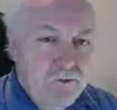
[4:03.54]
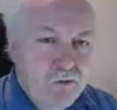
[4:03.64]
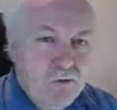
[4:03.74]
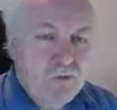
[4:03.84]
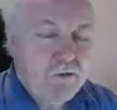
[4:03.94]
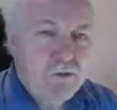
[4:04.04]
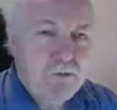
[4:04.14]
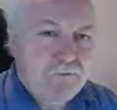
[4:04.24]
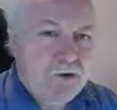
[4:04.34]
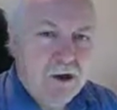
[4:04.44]
know and we'd be
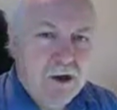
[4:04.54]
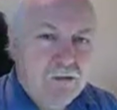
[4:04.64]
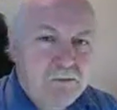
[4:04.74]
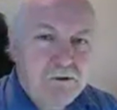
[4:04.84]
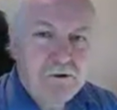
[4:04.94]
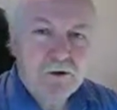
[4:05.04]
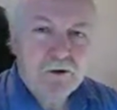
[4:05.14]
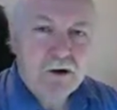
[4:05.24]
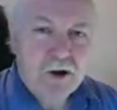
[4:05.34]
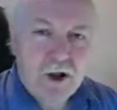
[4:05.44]
very happy to
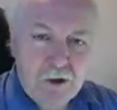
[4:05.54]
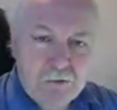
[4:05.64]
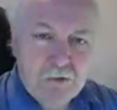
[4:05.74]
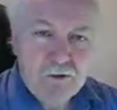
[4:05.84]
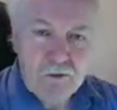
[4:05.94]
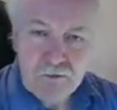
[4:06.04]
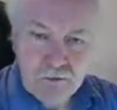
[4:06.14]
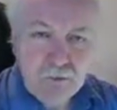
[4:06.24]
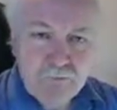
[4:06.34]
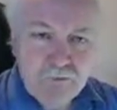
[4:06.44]
create a classical
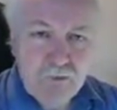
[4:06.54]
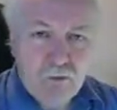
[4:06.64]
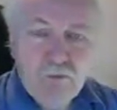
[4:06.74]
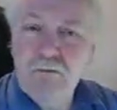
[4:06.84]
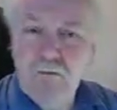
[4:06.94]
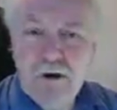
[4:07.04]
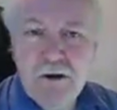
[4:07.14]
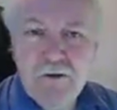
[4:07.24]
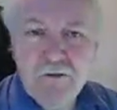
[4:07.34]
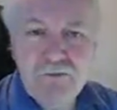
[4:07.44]
sub-forum. We've already
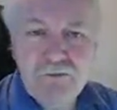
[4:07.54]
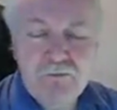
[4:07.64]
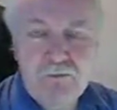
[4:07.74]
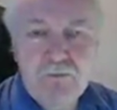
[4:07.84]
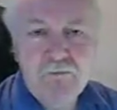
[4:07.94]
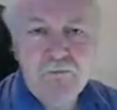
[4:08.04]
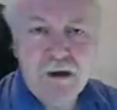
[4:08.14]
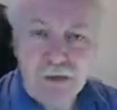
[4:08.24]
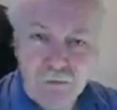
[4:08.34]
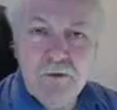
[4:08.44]
got a sub-forum for
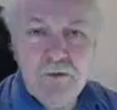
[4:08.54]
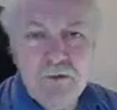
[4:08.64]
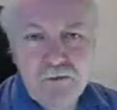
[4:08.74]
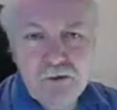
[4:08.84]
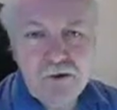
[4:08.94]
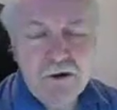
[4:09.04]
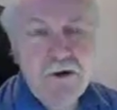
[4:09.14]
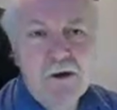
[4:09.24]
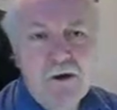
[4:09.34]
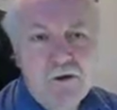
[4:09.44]
Celtic music.
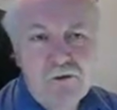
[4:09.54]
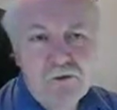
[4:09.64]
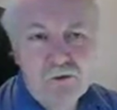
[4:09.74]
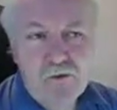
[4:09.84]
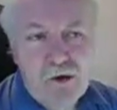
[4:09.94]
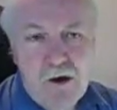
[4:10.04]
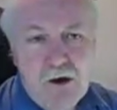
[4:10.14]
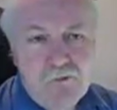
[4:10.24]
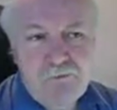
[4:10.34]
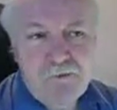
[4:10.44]
So
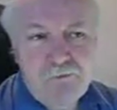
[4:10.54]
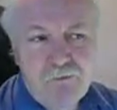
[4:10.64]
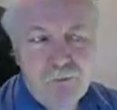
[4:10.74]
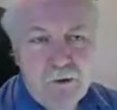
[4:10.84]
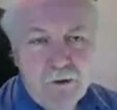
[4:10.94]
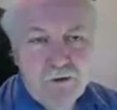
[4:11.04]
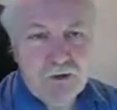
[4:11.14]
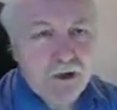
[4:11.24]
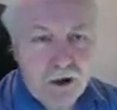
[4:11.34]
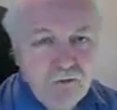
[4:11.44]
if you're big into
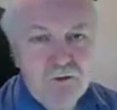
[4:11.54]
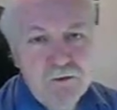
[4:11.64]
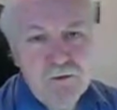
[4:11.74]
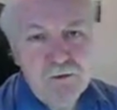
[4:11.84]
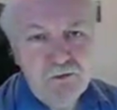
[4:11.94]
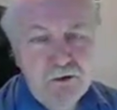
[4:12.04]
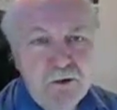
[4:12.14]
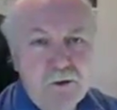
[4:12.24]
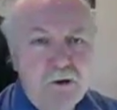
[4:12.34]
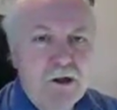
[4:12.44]
country music
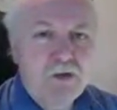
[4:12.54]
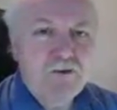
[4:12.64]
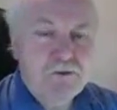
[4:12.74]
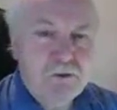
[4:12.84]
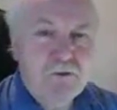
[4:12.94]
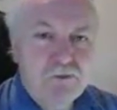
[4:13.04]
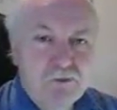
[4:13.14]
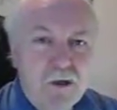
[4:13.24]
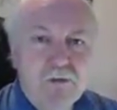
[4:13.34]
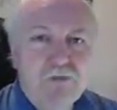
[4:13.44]
and would like to spend some
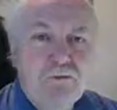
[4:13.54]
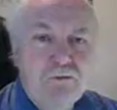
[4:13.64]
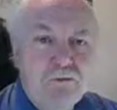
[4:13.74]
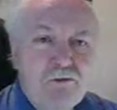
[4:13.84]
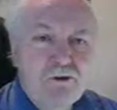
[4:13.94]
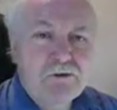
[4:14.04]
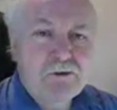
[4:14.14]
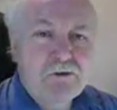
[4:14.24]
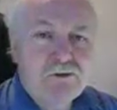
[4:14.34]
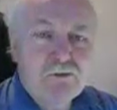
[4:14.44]
time introducing us
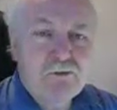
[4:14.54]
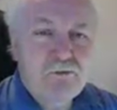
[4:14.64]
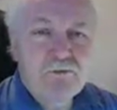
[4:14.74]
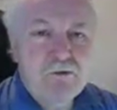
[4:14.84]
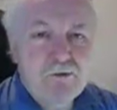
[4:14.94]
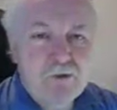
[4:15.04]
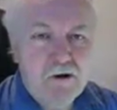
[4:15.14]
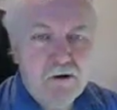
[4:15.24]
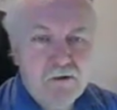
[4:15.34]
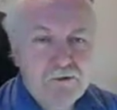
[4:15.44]
to some of your favourite
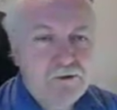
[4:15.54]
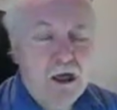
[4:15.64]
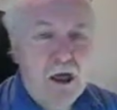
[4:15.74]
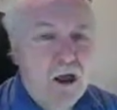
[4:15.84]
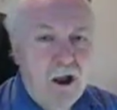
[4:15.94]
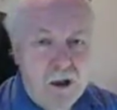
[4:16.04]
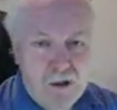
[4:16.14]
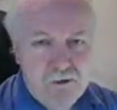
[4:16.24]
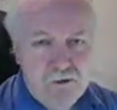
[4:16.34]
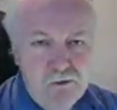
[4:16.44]
artists,
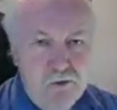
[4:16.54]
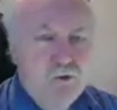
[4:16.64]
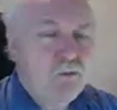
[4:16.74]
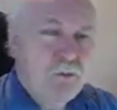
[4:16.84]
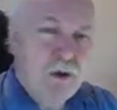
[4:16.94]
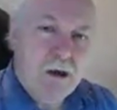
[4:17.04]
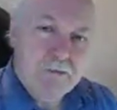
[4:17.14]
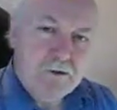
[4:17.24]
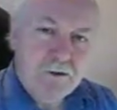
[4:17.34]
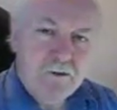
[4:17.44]
let us know. We'd be
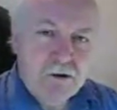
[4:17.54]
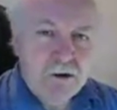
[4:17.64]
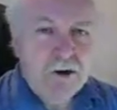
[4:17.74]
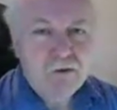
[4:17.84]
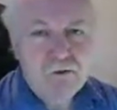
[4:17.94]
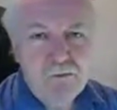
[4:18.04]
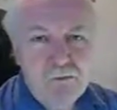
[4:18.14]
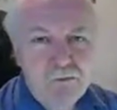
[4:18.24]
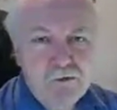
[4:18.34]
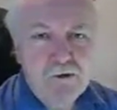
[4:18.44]
happy to create a country
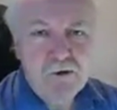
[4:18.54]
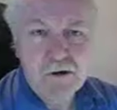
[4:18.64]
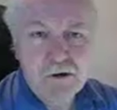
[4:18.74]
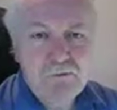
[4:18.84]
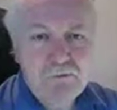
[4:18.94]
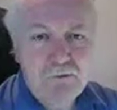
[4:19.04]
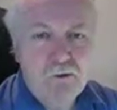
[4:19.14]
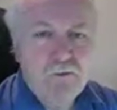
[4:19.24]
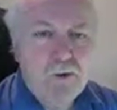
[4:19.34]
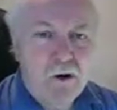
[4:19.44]
music
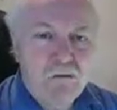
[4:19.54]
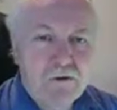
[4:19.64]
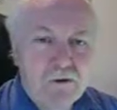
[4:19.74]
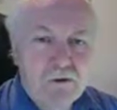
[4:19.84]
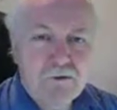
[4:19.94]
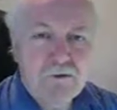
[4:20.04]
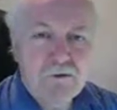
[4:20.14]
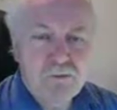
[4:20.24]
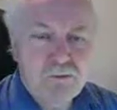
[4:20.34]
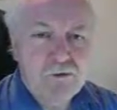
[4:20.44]
forum under
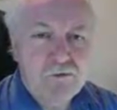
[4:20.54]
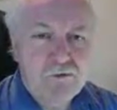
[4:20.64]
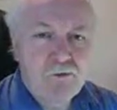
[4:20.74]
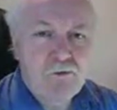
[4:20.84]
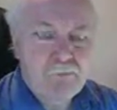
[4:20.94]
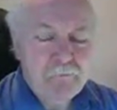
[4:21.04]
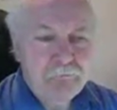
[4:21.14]
the music forum.